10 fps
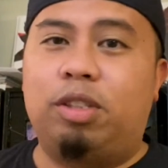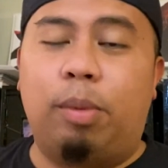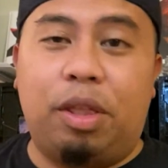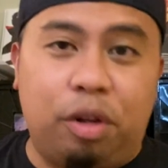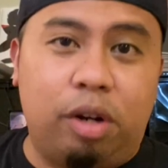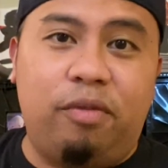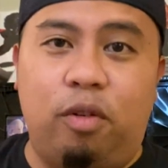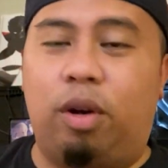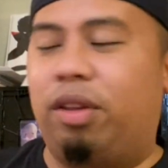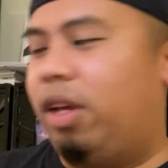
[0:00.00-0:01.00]
So my 3rd and
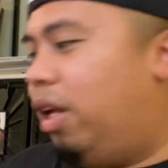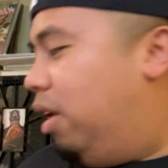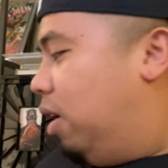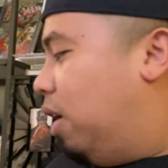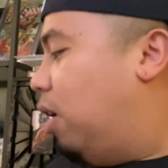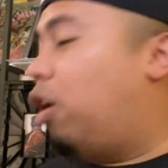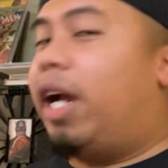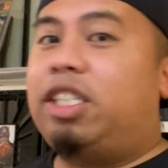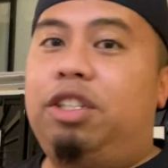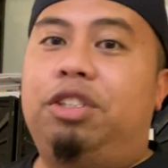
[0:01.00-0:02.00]
4th are
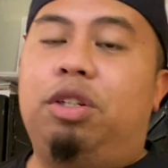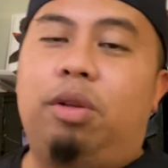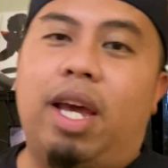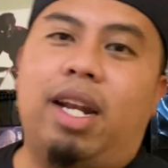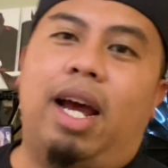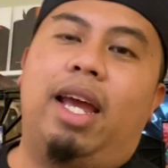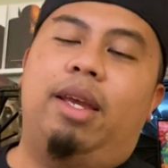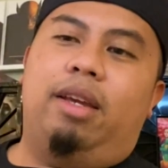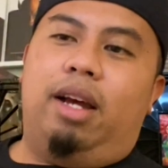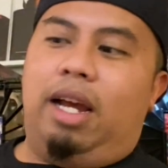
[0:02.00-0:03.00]
actually 2 that
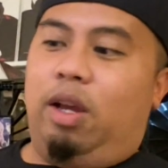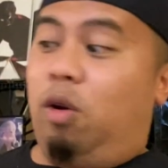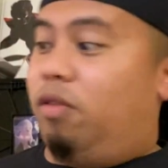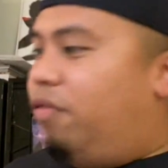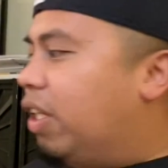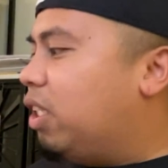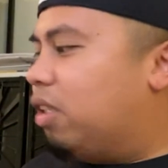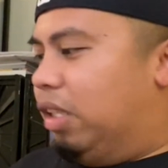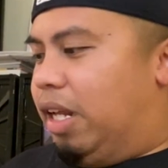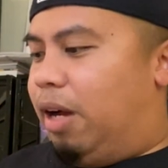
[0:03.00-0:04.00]
I own
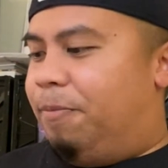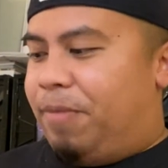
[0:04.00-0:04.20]
physically now.